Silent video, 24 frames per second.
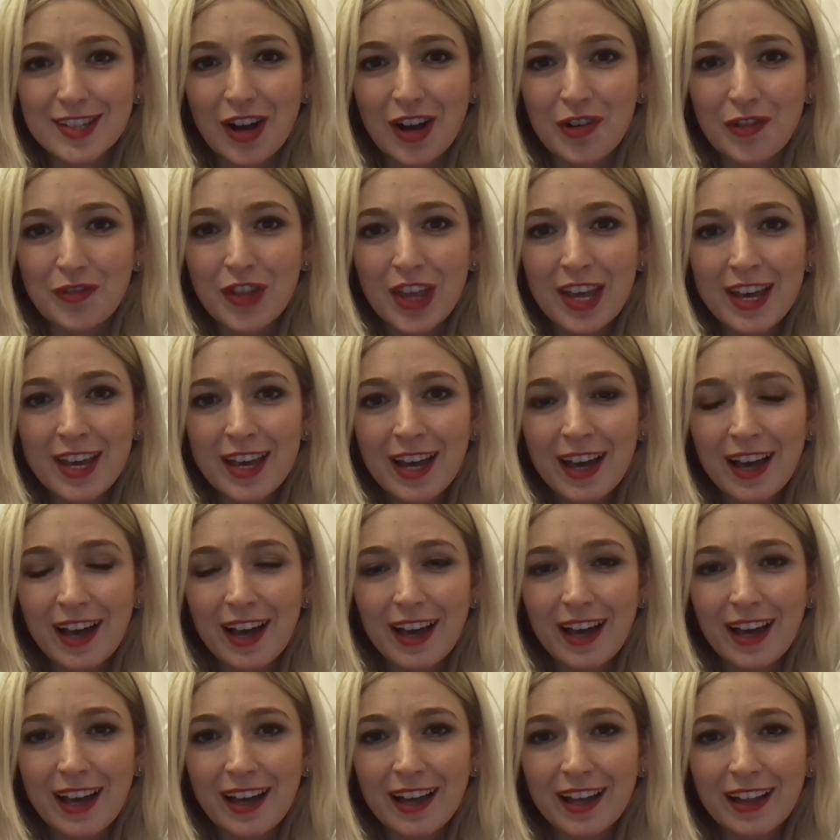So
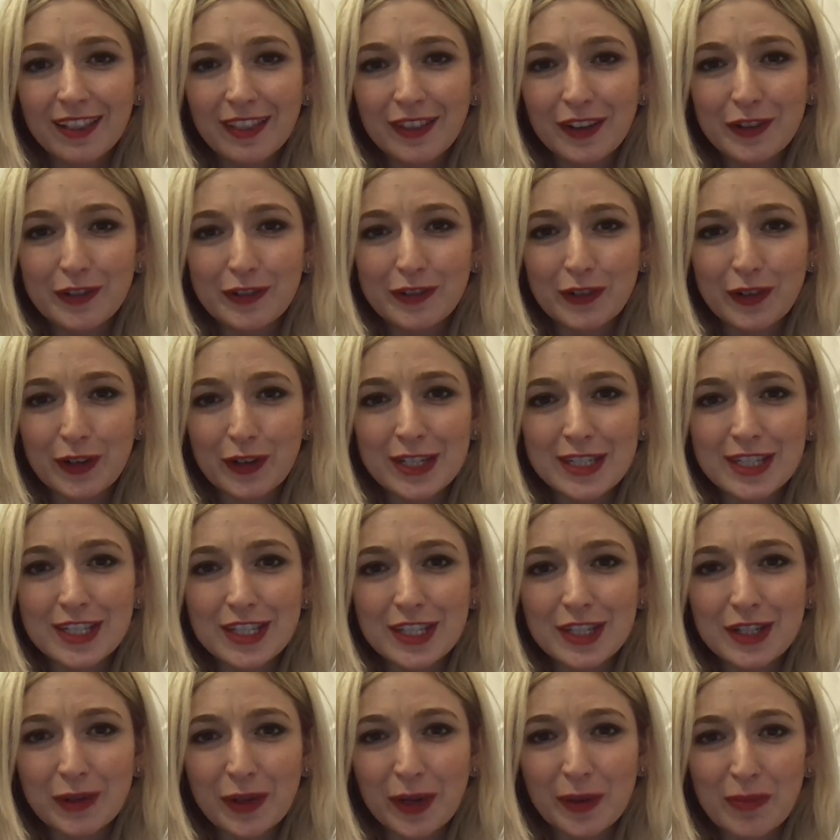uh, look forward
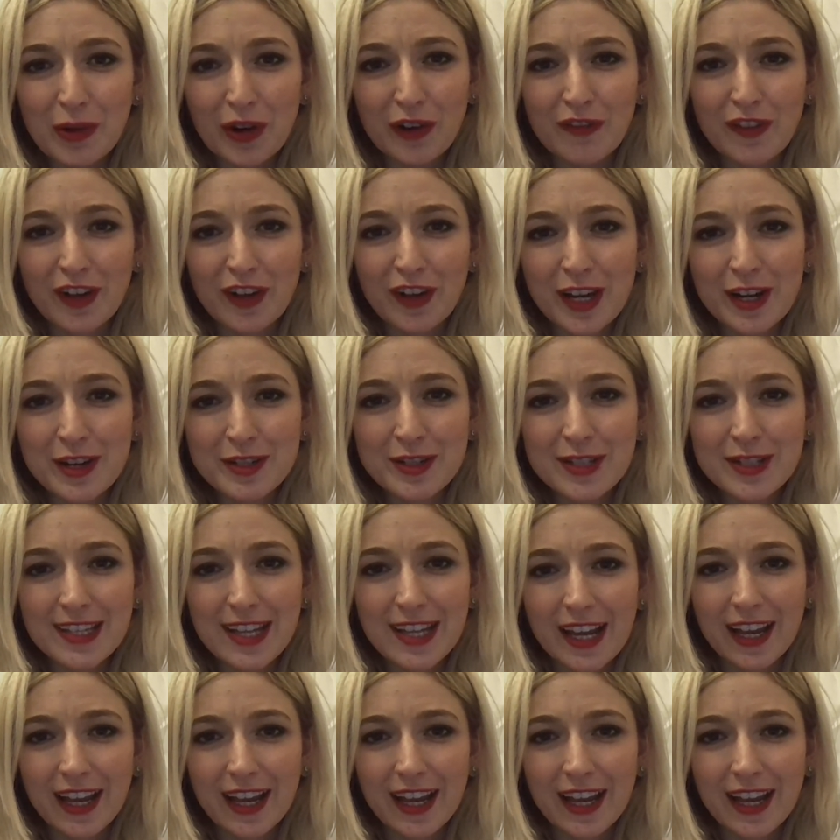to doing more videos